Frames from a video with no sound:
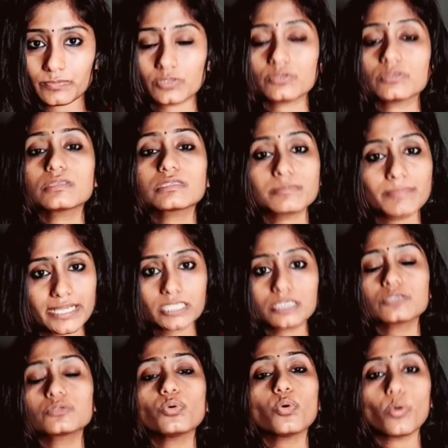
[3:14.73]
So it's
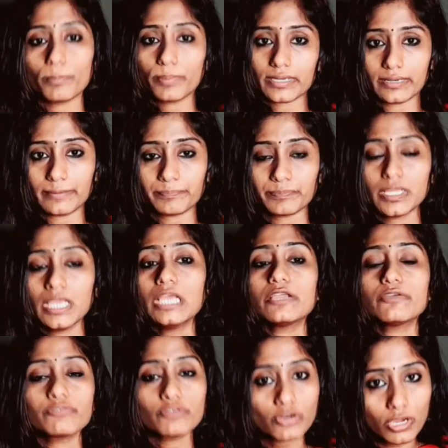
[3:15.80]
better to open up.
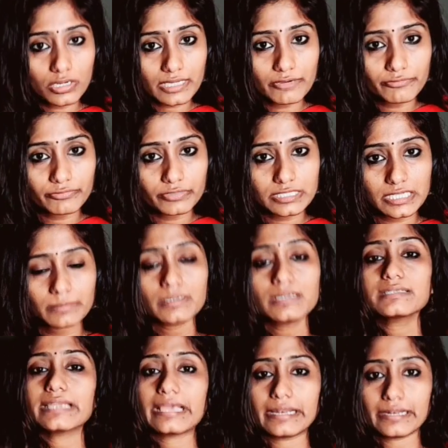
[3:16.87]
If you're not
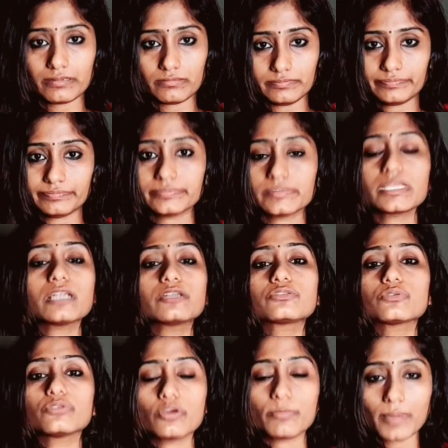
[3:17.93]
comfortable, tell
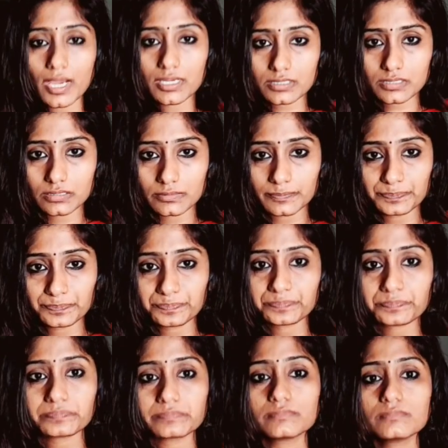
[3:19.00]
to your partner,
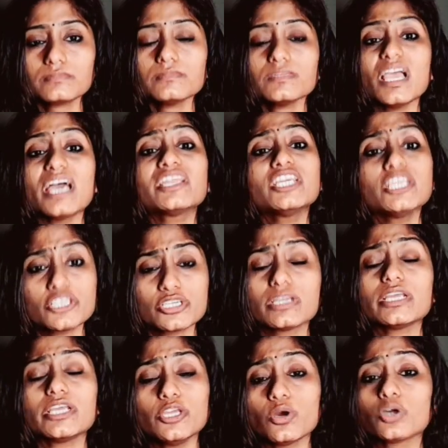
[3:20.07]
and
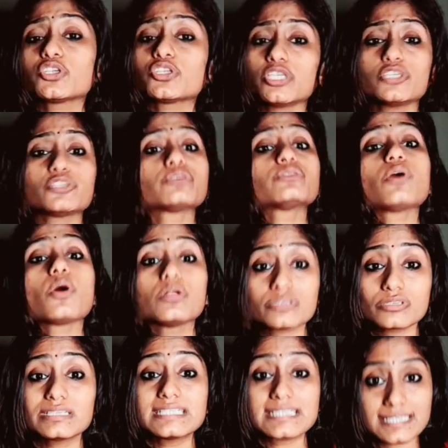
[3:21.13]
he or she should
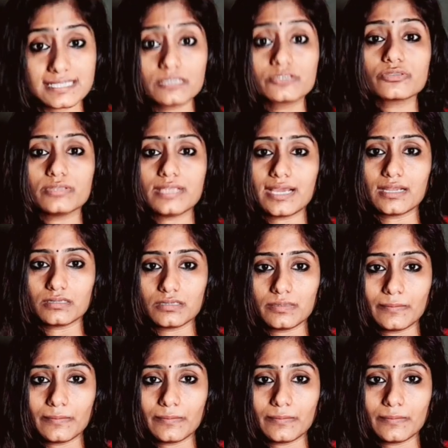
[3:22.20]
also listen to that.